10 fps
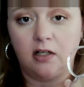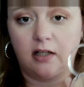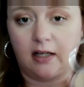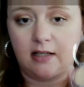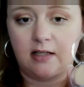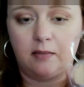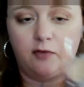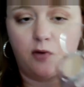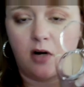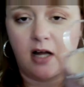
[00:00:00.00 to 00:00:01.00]
like I said
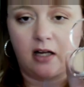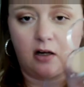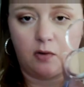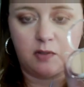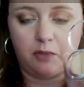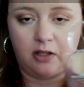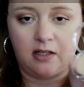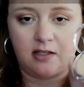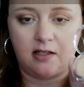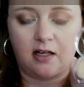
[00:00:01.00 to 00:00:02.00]
before, I could always blend
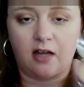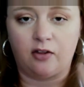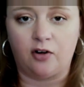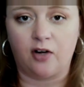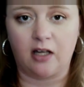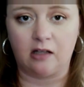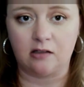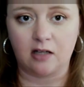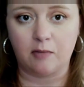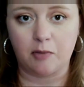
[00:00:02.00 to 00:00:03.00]
these together
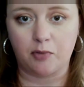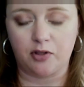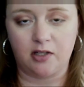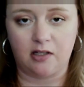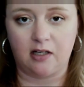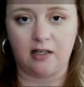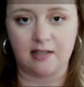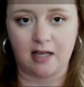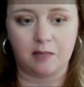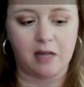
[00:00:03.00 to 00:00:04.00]
and come up with the, an
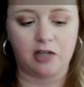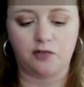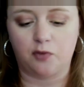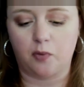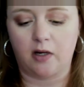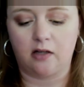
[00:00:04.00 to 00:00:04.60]
exact match for what,